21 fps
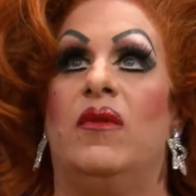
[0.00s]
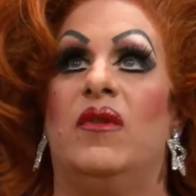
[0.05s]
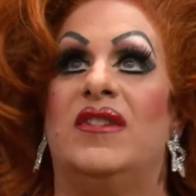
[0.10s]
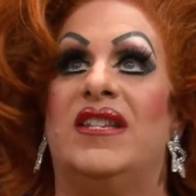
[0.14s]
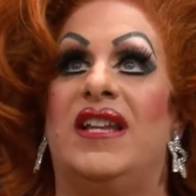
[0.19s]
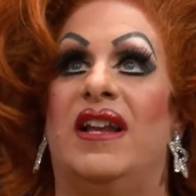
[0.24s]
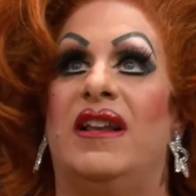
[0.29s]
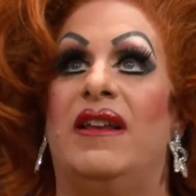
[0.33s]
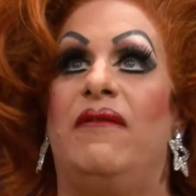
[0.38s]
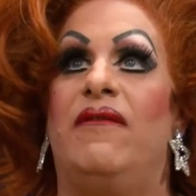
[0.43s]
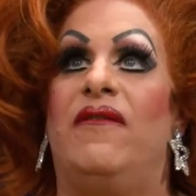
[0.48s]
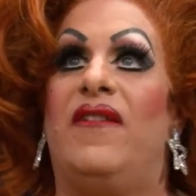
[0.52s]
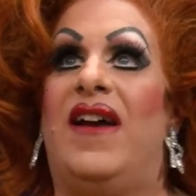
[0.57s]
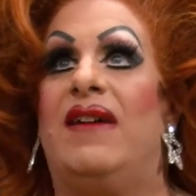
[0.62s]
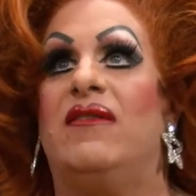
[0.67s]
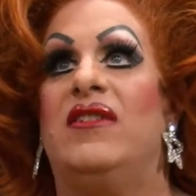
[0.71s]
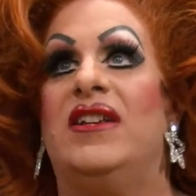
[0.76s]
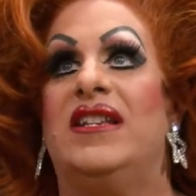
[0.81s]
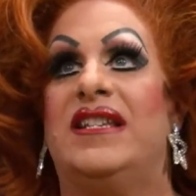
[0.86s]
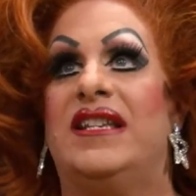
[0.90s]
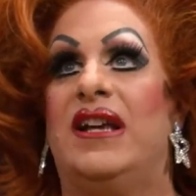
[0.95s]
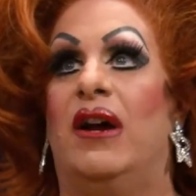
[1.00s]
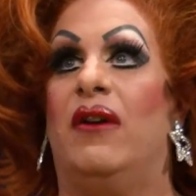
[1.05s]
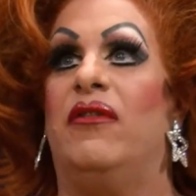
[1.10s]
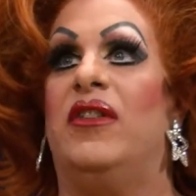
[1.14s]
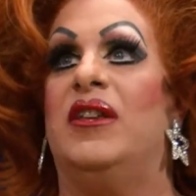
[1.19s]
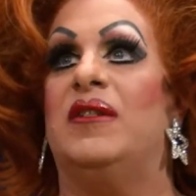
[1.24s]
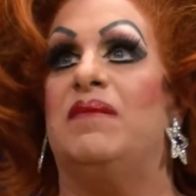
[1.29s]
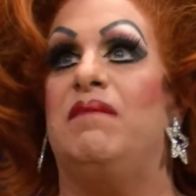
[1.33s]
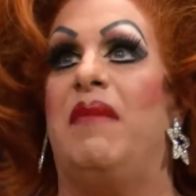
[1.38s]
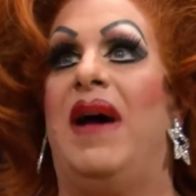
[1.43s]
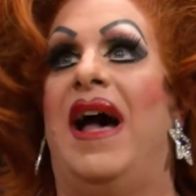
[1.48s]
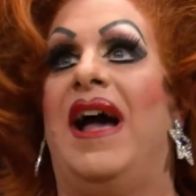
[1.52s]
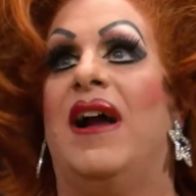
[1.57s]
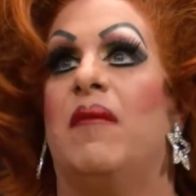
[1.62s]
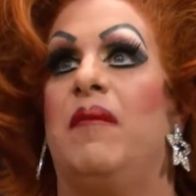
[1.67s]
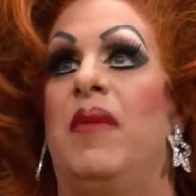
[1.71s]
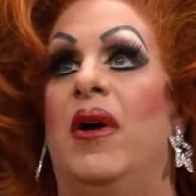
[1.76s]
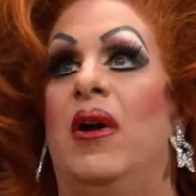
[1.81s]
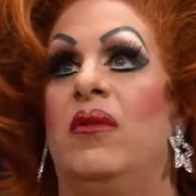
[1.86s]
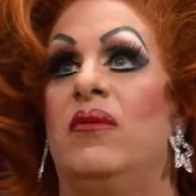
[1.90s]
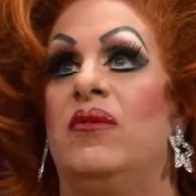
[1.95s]
suddenly found itself this
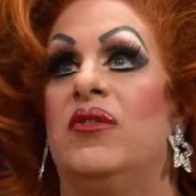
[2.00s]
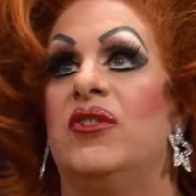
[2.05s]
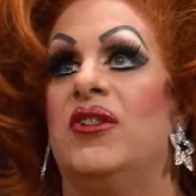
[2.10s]
backbone.